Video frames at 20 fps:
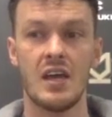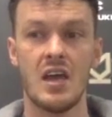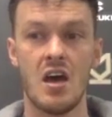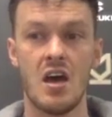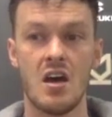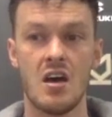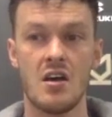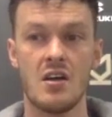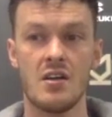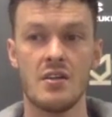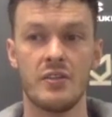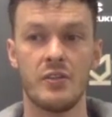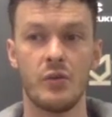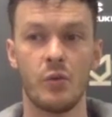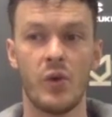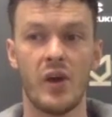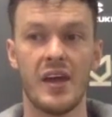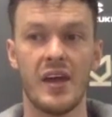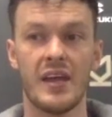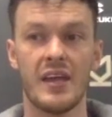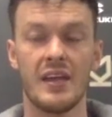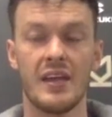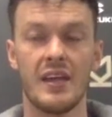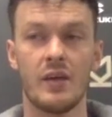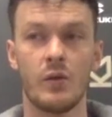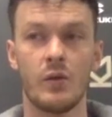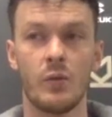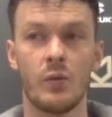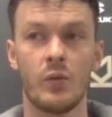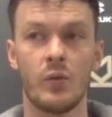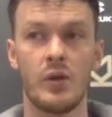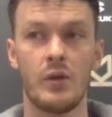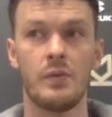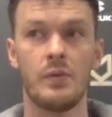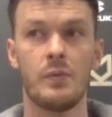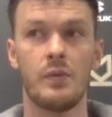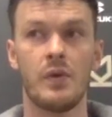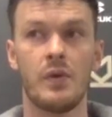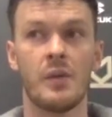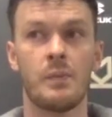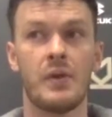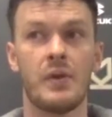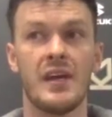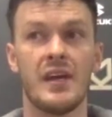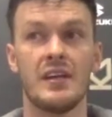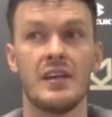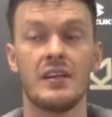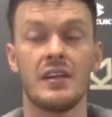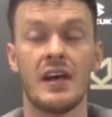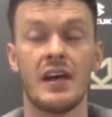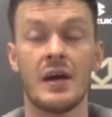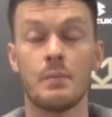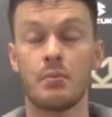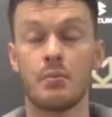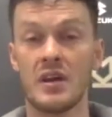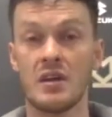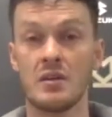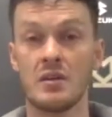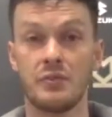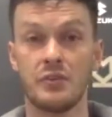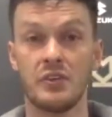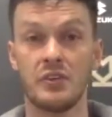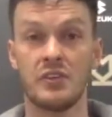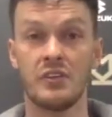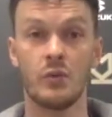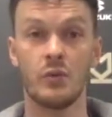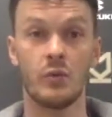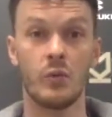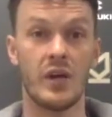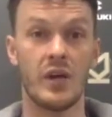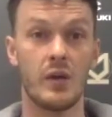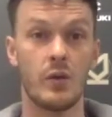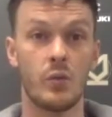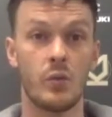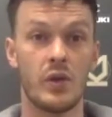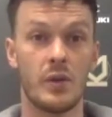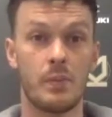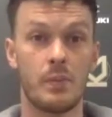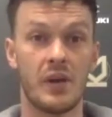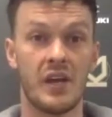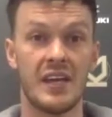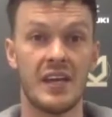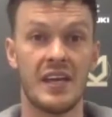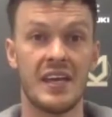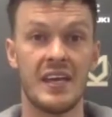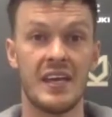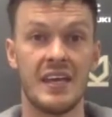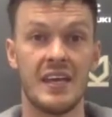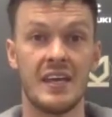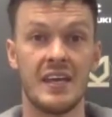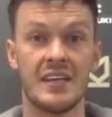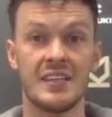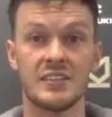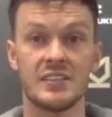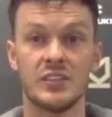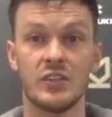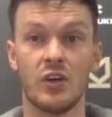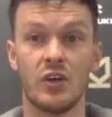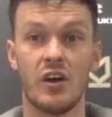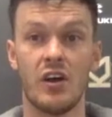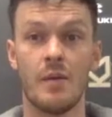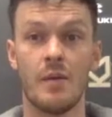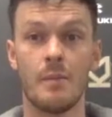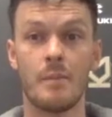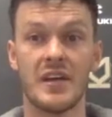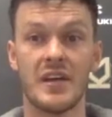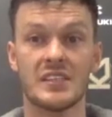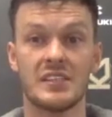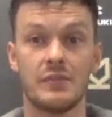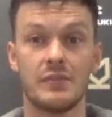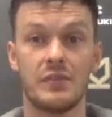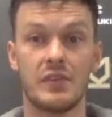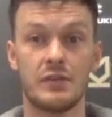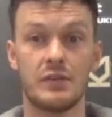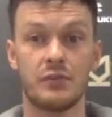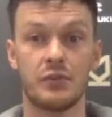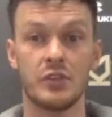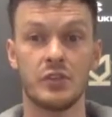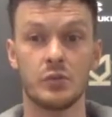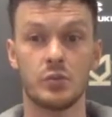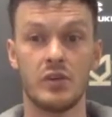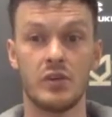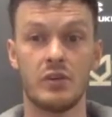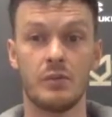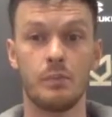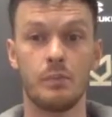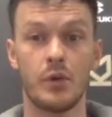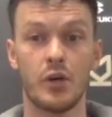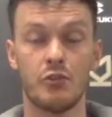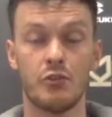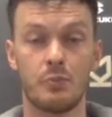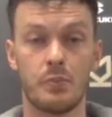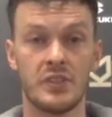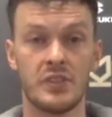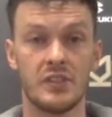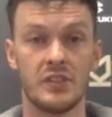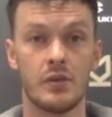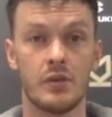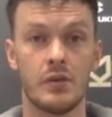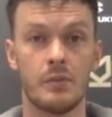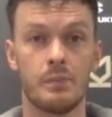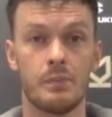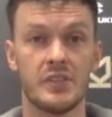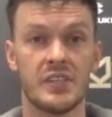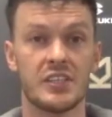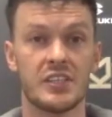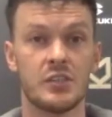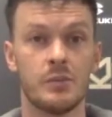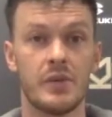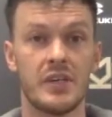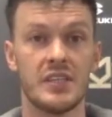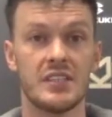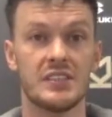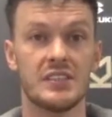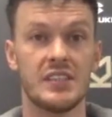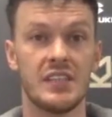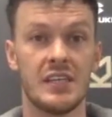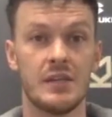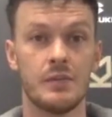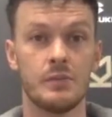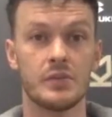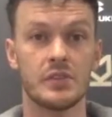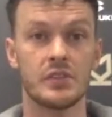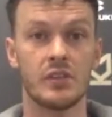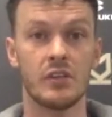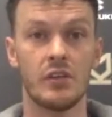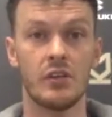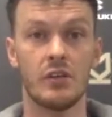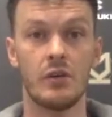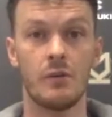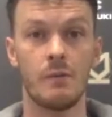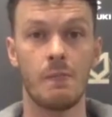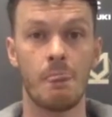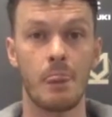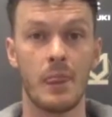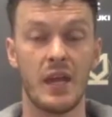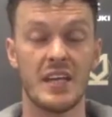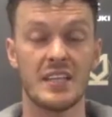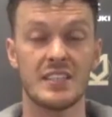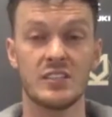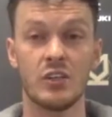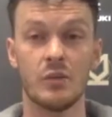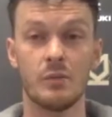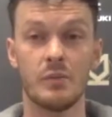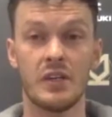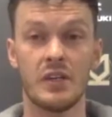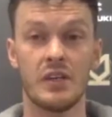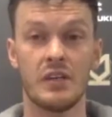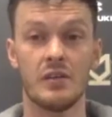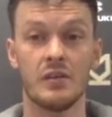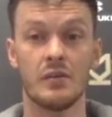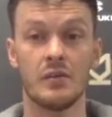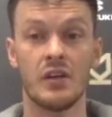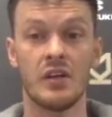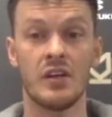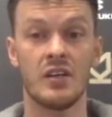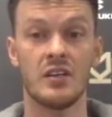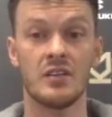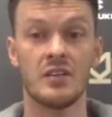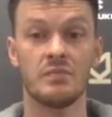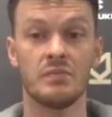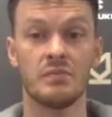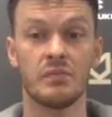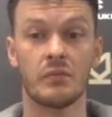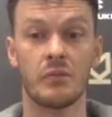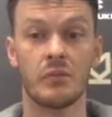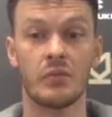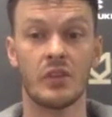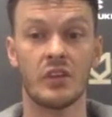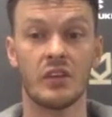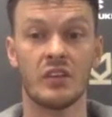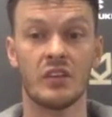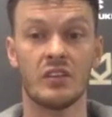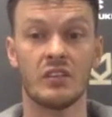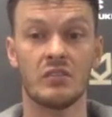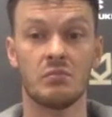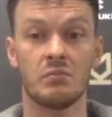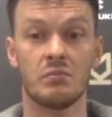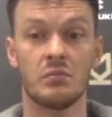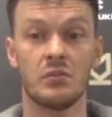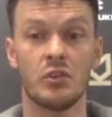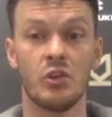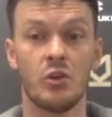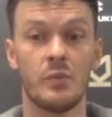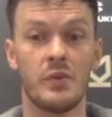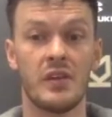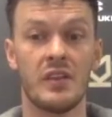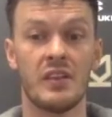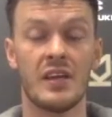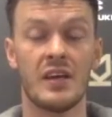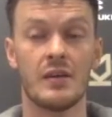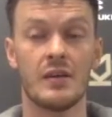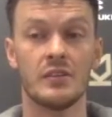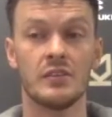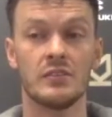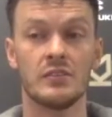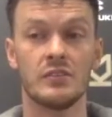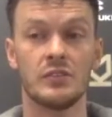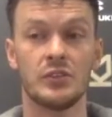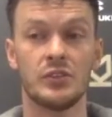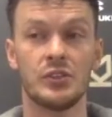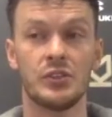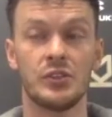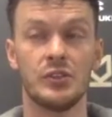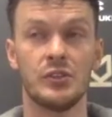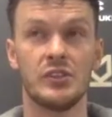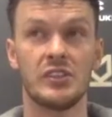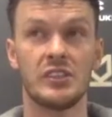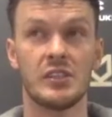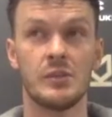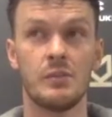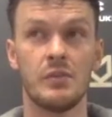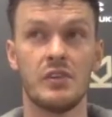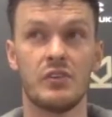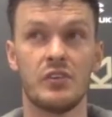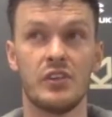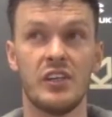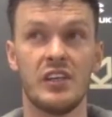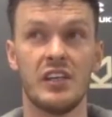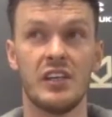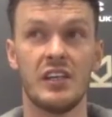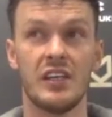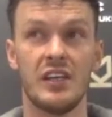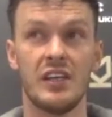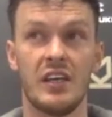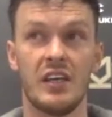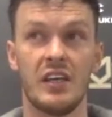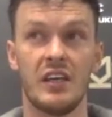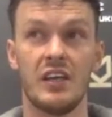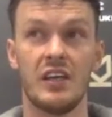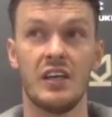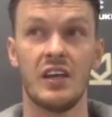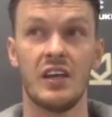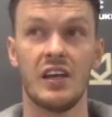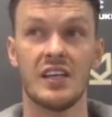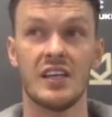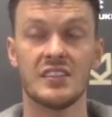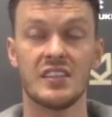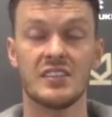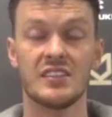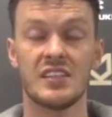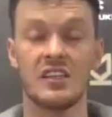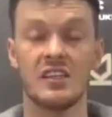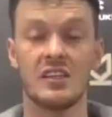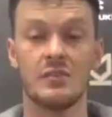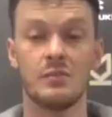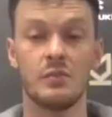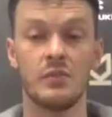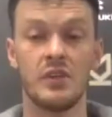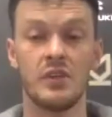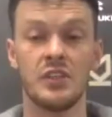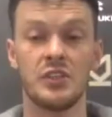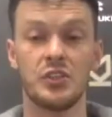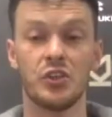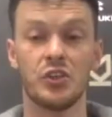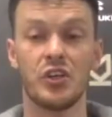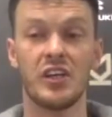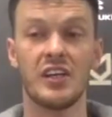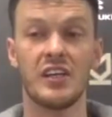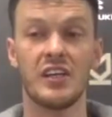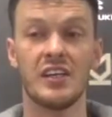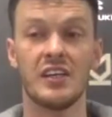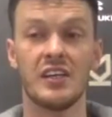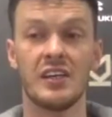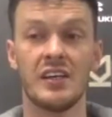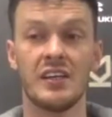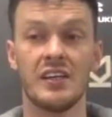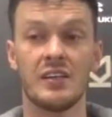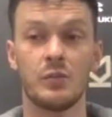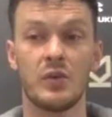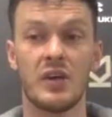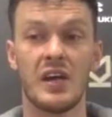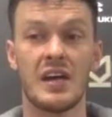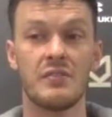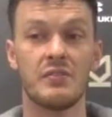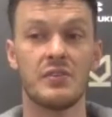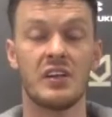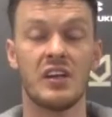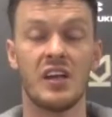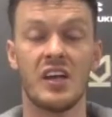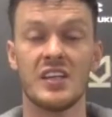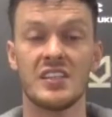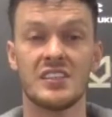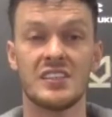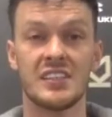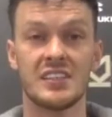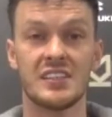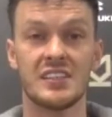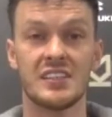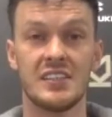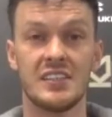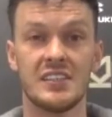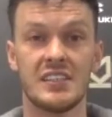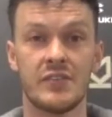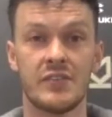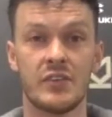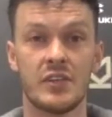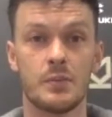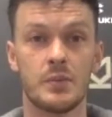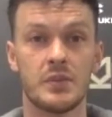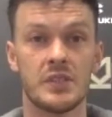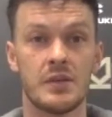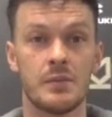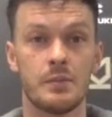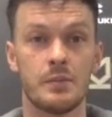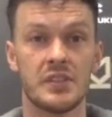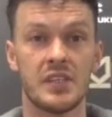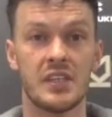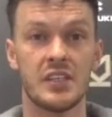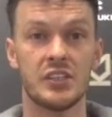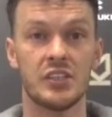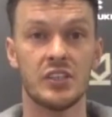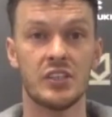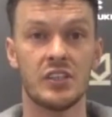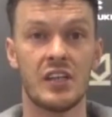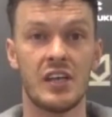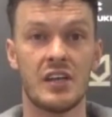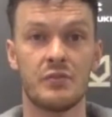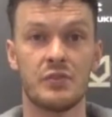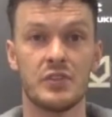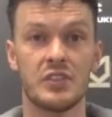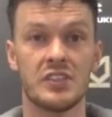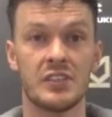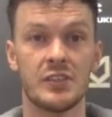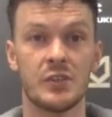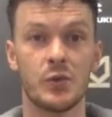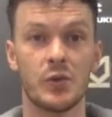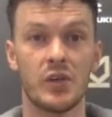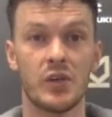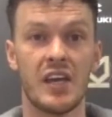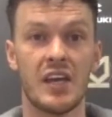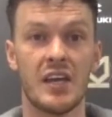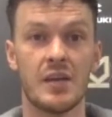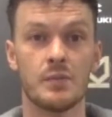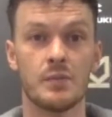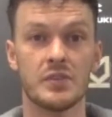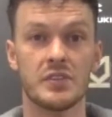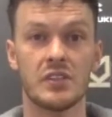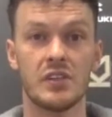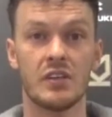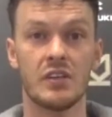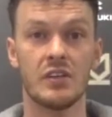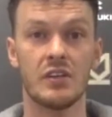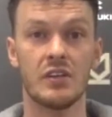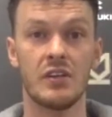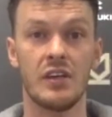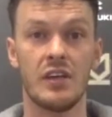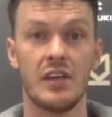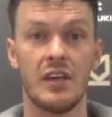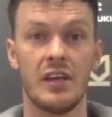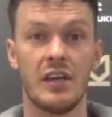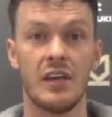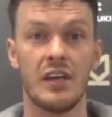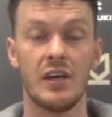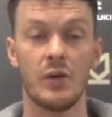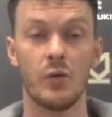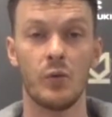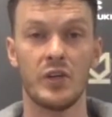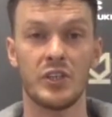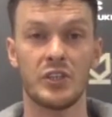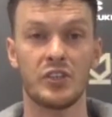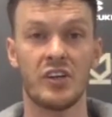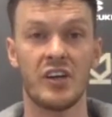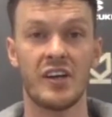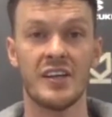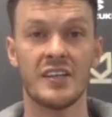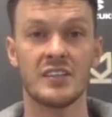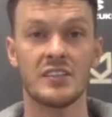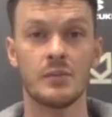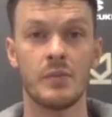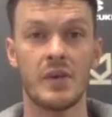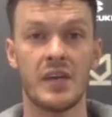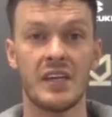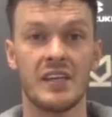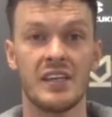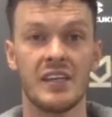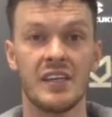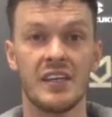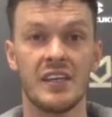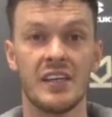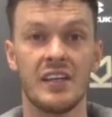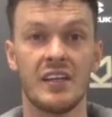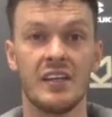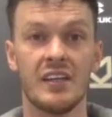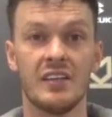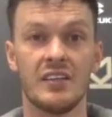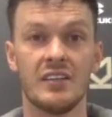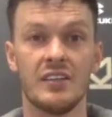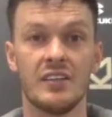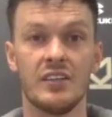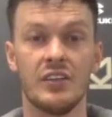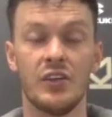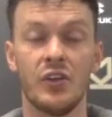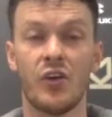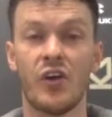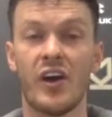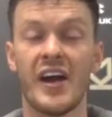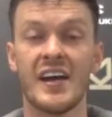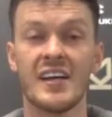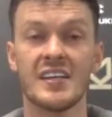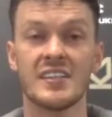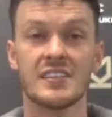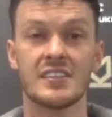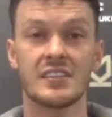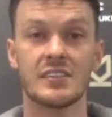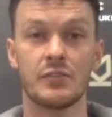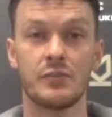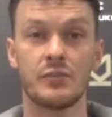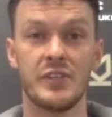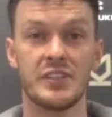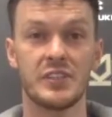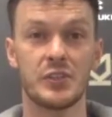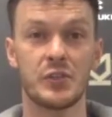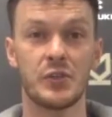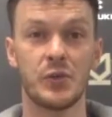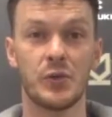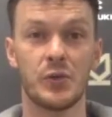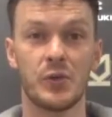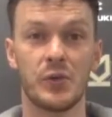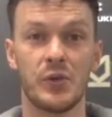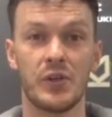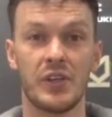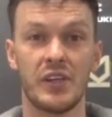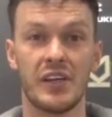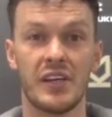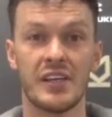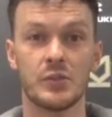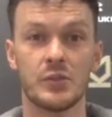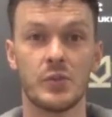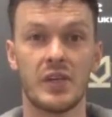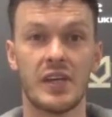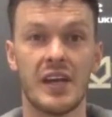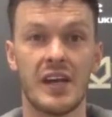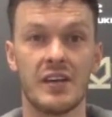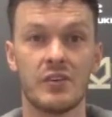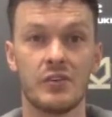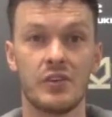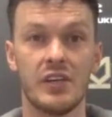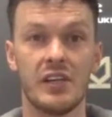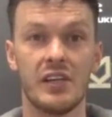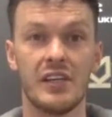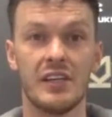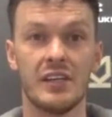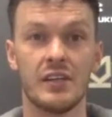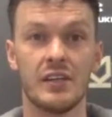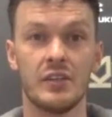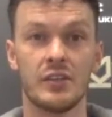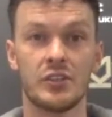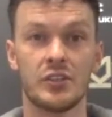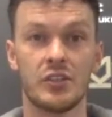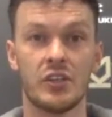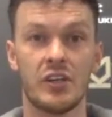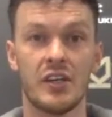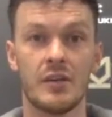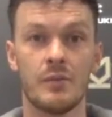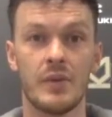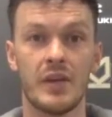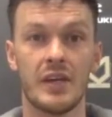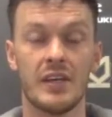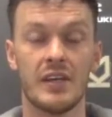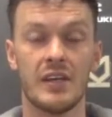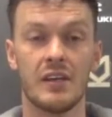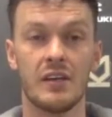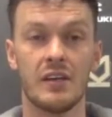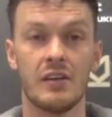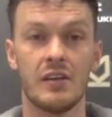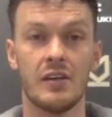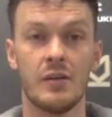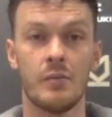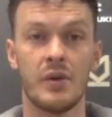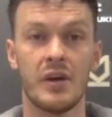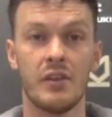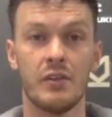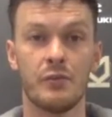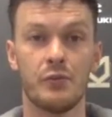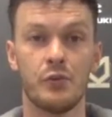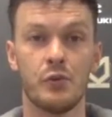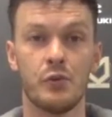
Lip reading: the way I played at Brentford and the way we play here is not a massive difference. We're both possession-based teams, so it's not been that too dissimilar, really. As I said, I'm enjoying it, and we're having like 60-70% possession every single game, so we're trying to make it not as physical as we can, really, and try and make it about the